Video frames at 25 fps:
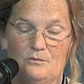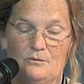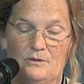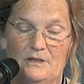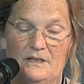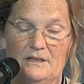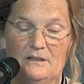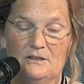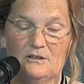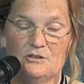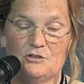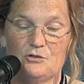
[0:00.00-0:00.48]

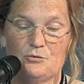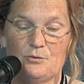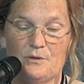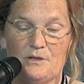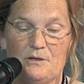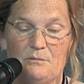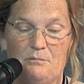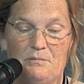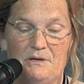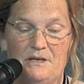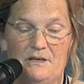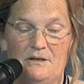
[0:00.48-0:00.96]
English
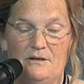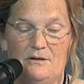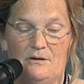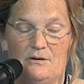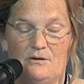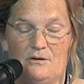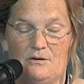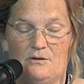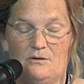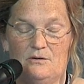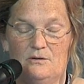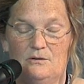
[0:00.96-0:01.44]
Wikipedia
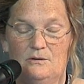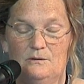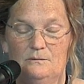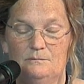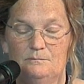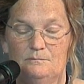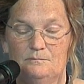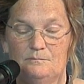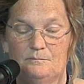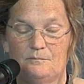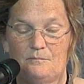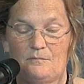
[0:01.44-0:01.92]
article
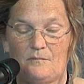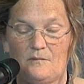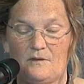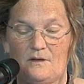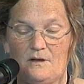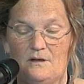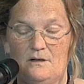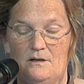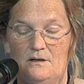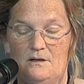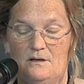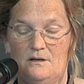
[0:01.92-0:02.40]

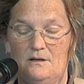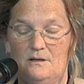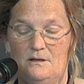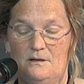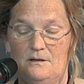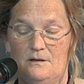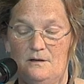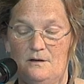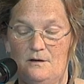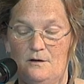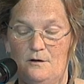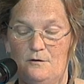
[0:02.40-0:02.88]

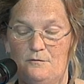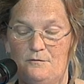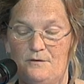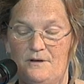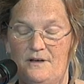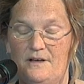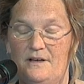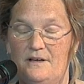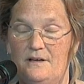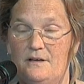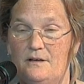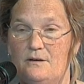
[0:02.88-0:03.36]
of
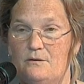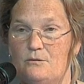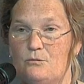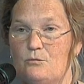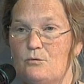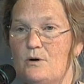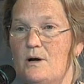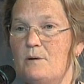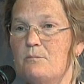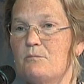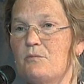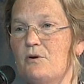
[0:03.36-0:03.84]
a
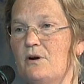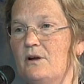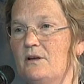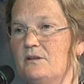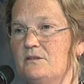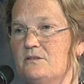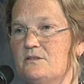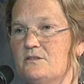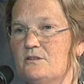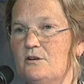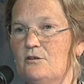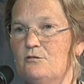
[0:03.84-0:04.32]

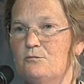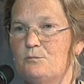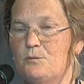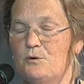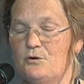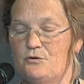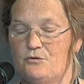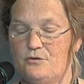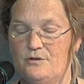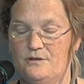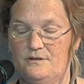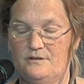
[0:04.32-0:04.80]
Rembrandt
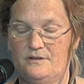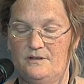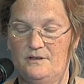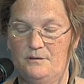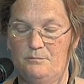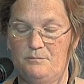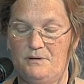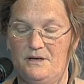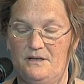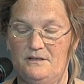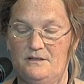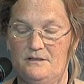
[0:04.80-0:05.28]
self-portrait that he
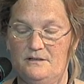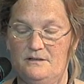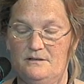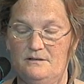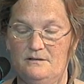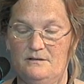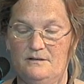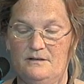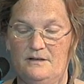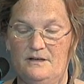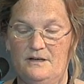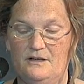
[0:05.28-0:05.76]
painted
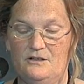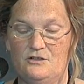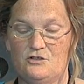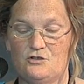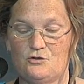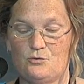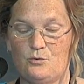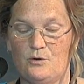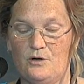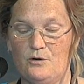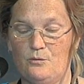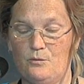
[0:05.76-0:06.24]
age
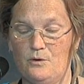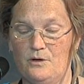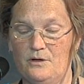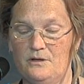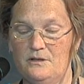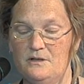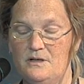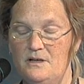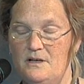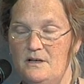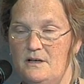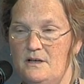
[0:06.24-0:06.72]

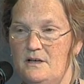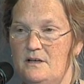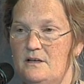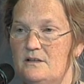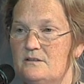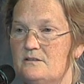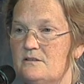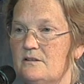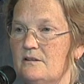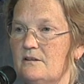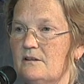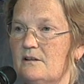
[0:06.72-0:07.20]
21.
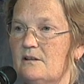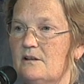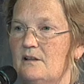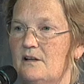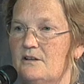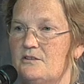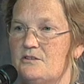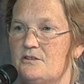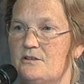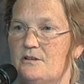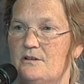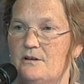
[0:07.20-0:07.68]
It's in the
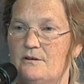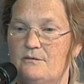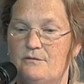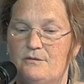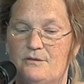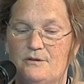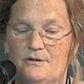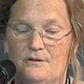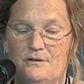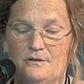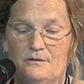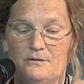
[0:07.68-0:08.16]
collection of
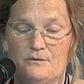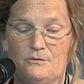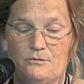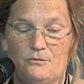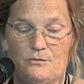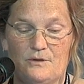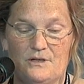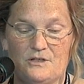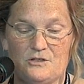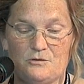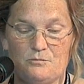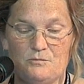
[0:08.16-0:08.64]
the
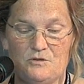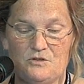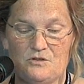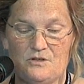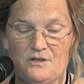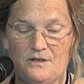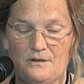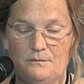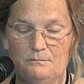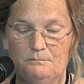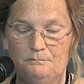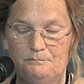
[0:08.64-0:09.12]

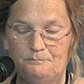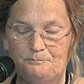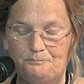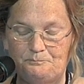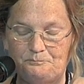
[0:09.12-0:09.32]
Rijksmuseum.